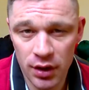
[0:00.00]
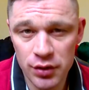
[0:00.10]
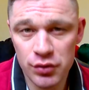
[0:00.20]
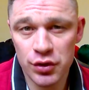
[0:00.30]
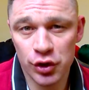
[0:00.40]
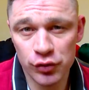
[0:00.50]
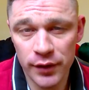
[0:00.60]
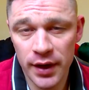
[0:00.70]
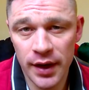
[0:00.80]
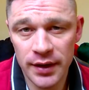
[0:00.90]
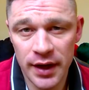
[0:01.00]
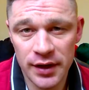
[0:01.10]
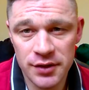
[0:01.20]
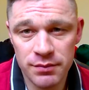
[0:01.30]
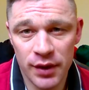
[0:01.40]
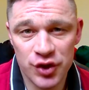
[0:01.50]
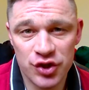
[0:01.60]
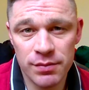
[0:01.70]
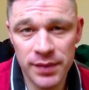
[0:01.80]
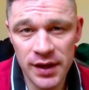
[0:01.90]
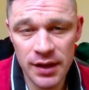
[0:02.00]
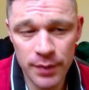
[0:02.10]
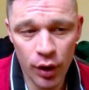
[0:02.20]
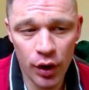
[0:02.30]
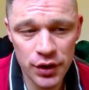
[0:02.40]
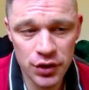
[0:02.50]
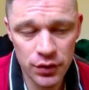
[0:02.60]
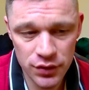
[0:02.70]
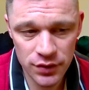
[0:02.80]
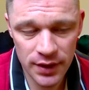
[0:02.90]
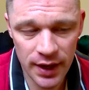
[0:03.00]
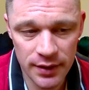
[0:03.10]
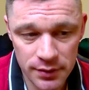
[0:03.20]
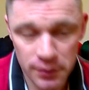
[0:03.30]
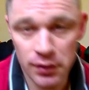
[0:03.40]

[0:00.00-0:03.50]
and on your career and getting as much stability behind you as you can.